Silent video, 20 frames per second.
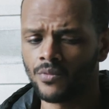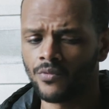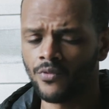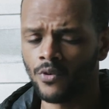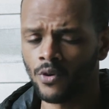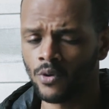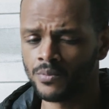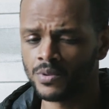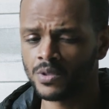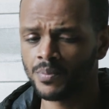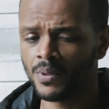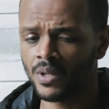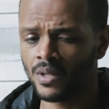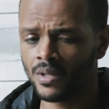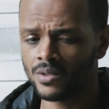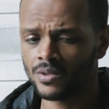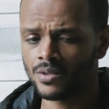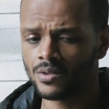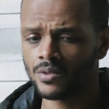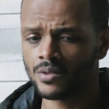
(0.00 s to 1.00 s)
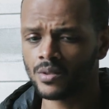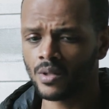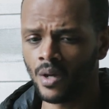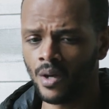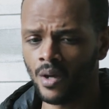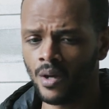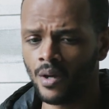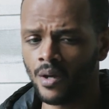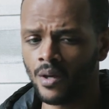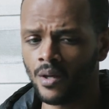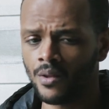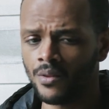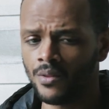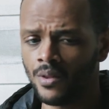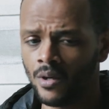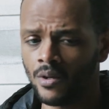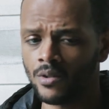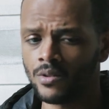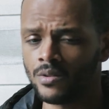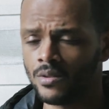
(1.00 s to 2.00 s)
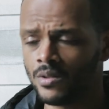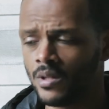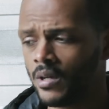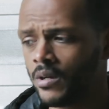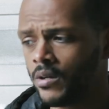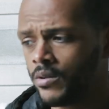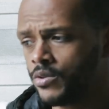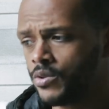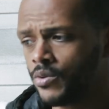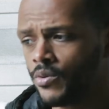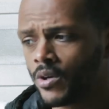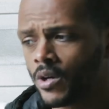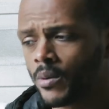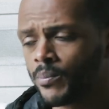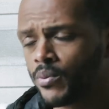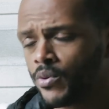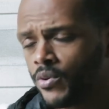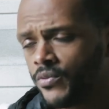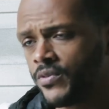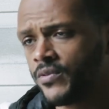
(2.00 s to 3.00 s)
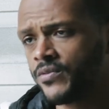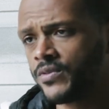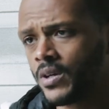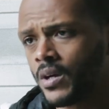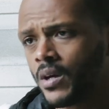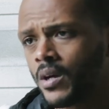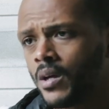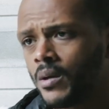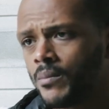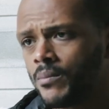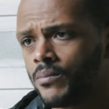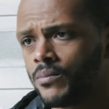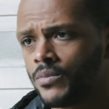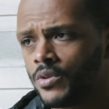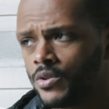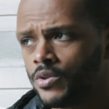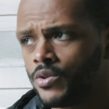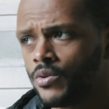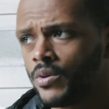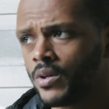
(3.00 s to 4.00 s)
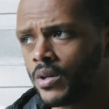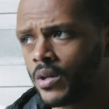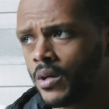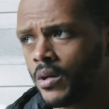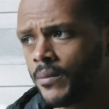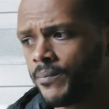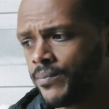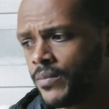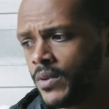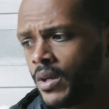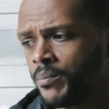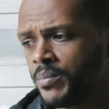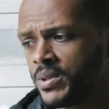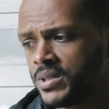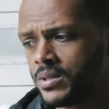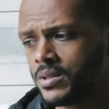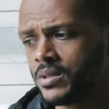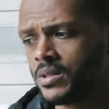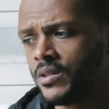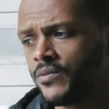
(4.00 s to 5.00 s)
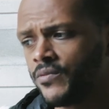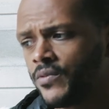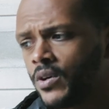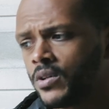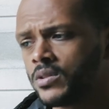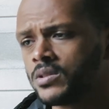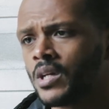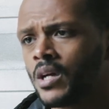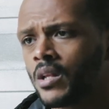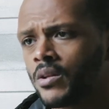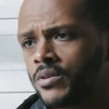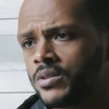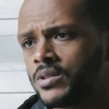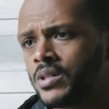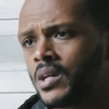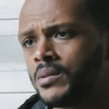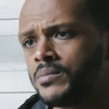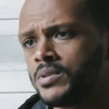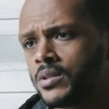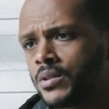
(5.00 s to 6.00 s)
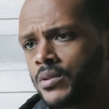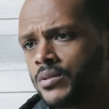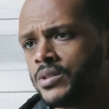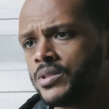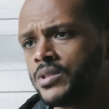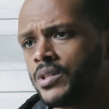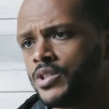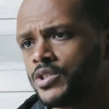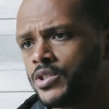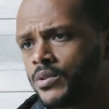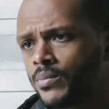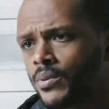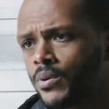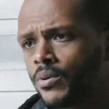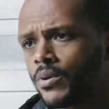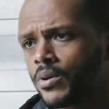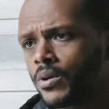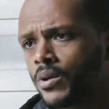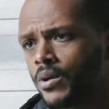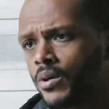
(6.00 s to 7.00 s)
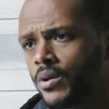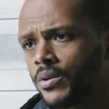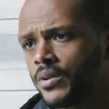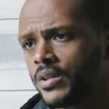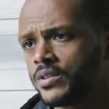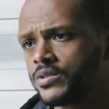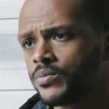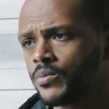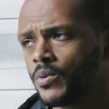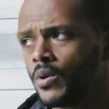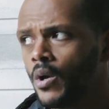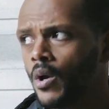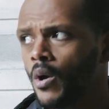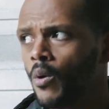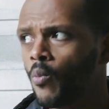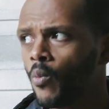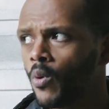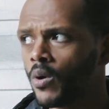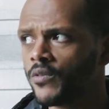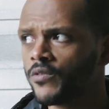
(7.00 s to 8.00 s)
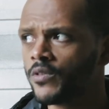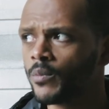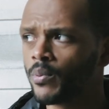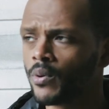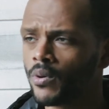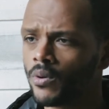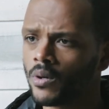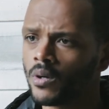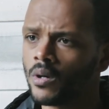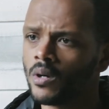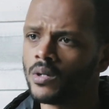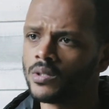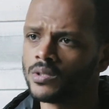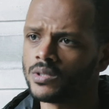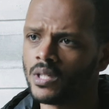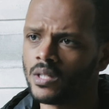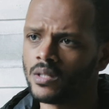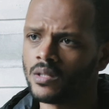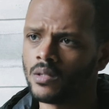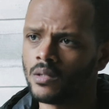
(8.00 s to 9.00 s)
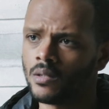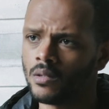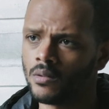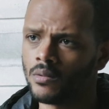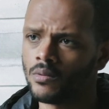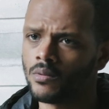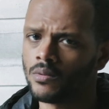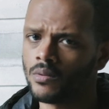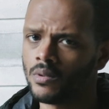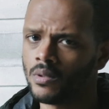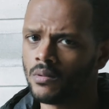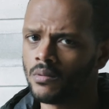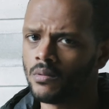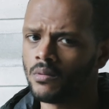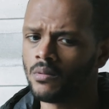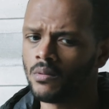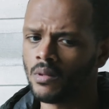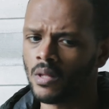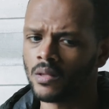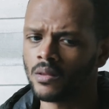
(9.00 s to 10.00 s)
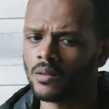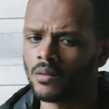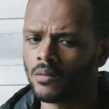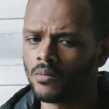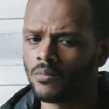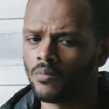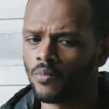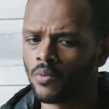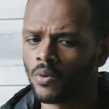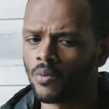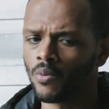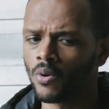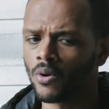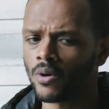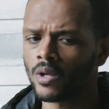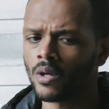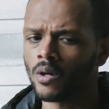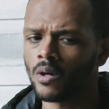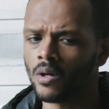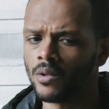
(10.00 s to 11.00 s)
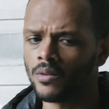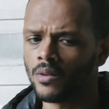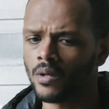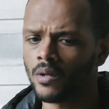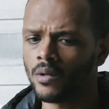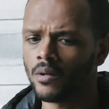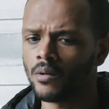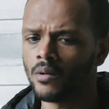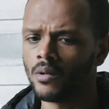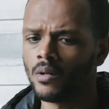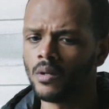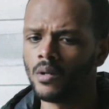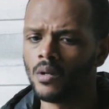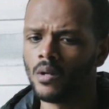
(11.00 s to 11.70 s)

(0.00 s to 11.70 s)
Foam Space, they're doing a proof of time. They're doing a Byzantine fault-tolerant time synchronization protocol. That's one of the protocols that we're working on there.